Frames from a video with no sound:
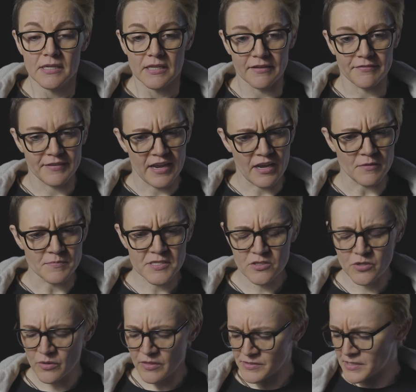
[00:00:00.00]
If it helps
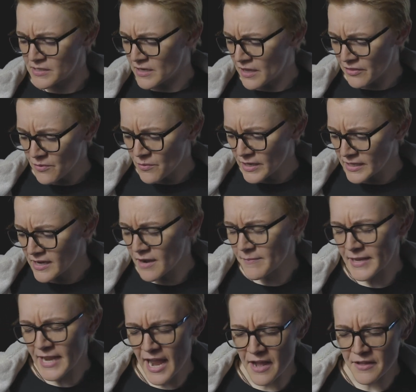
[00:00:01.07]
too, there's another one
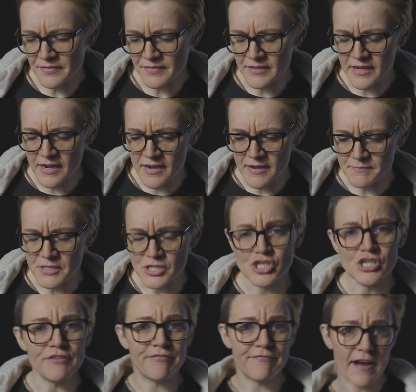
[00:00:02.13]
coming out, the
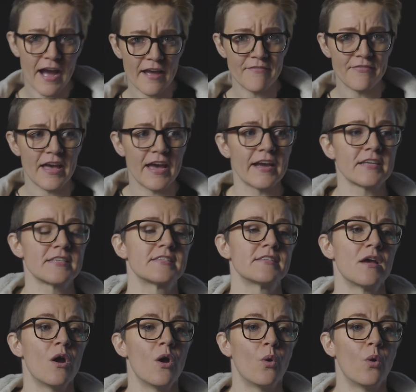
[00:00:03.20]
G5X,